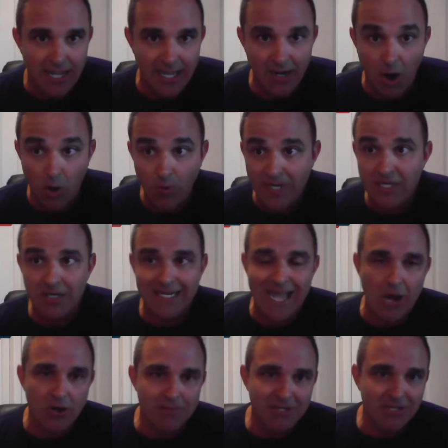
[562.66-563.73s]
And are we going to
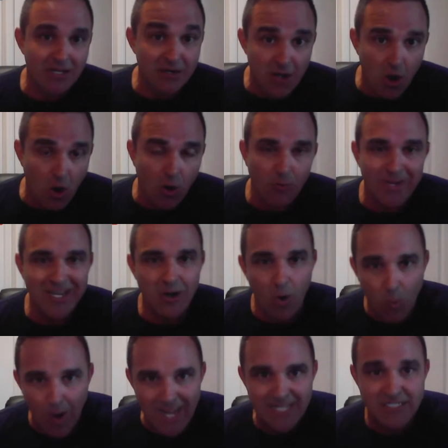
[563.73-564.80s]
count 1 million? No. Are we
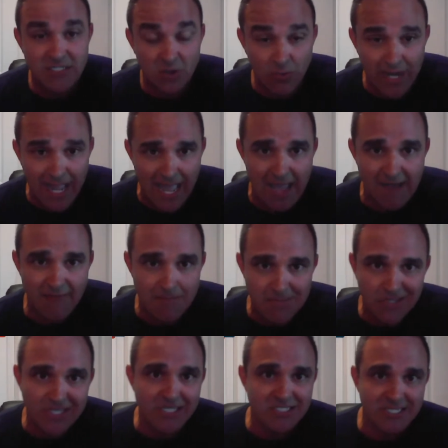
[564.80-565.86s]
going to wait until we have 1
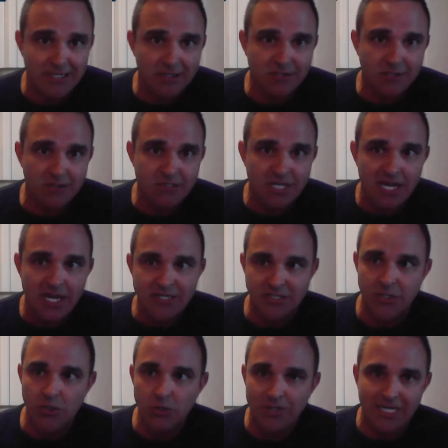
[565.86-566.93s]
million signatures
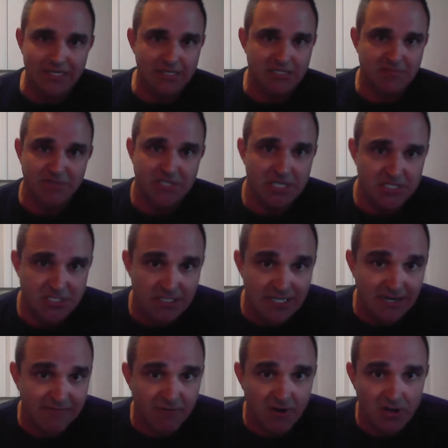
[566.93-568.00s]
to get this
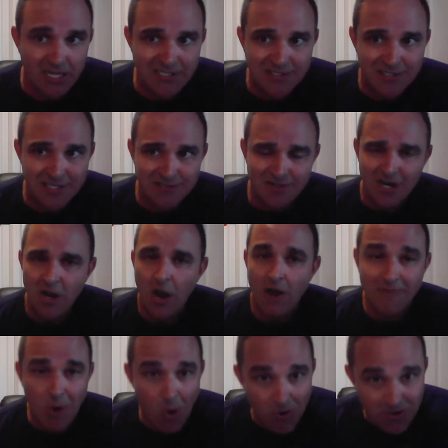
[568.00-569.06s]
petition in front of the legislature?
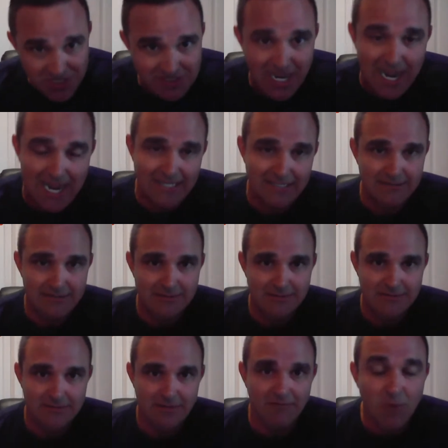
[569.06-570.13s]
Of course not.
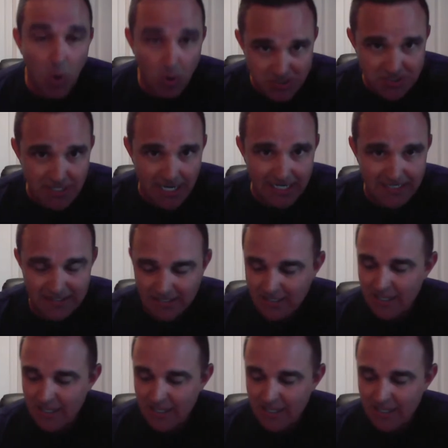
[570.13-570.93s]
Of course not.